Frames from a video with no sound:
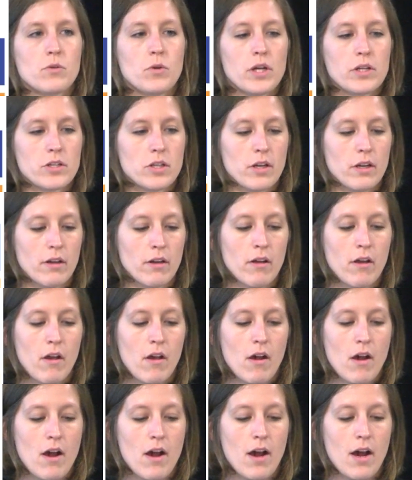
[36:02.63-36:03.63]
question.
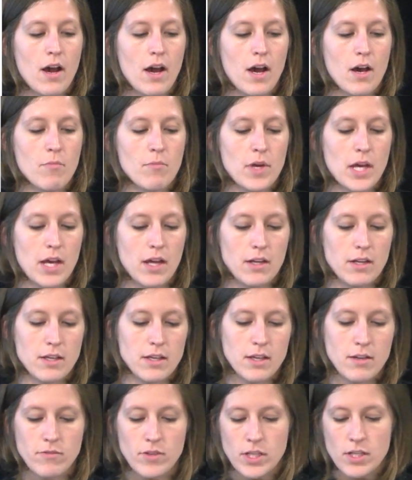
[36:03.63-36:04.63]
And
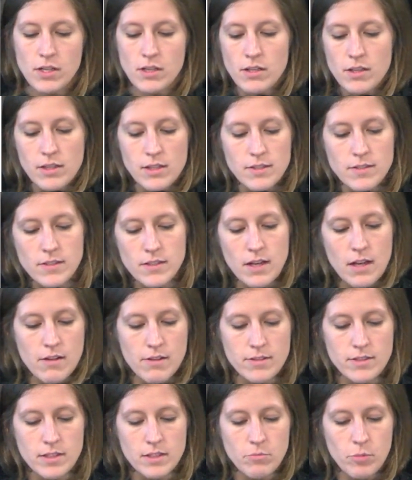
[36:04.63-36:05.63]
given this
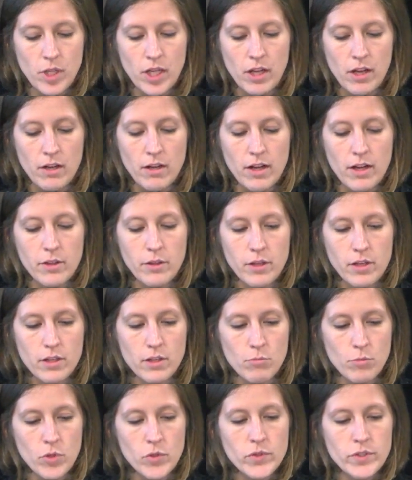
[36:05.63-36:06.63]
analysis plan, I think
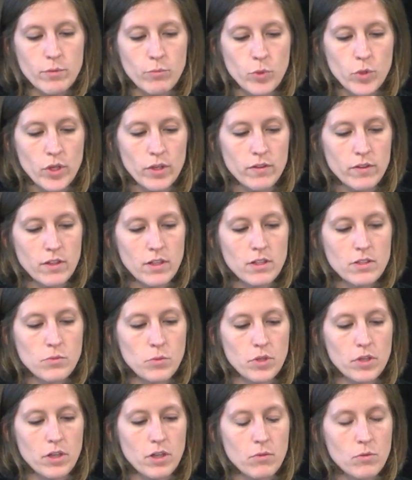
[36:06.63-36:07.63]
the most important things
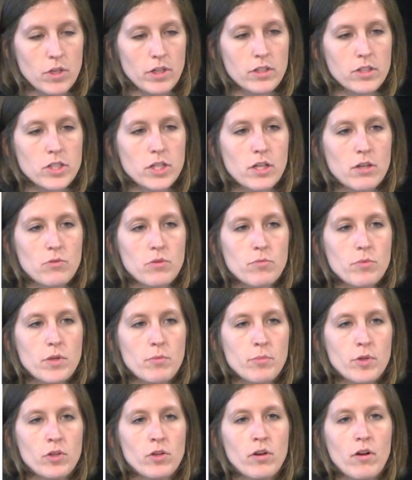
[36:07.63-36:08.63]
we're going to want to share with
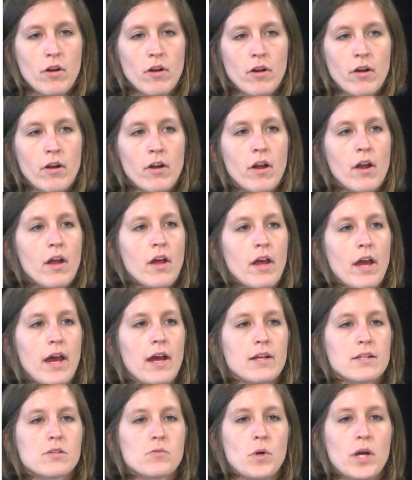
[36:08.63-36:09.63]
people are
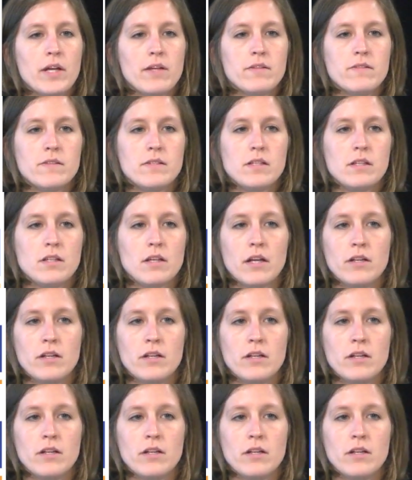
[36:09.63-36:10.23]
X, Y, and Z.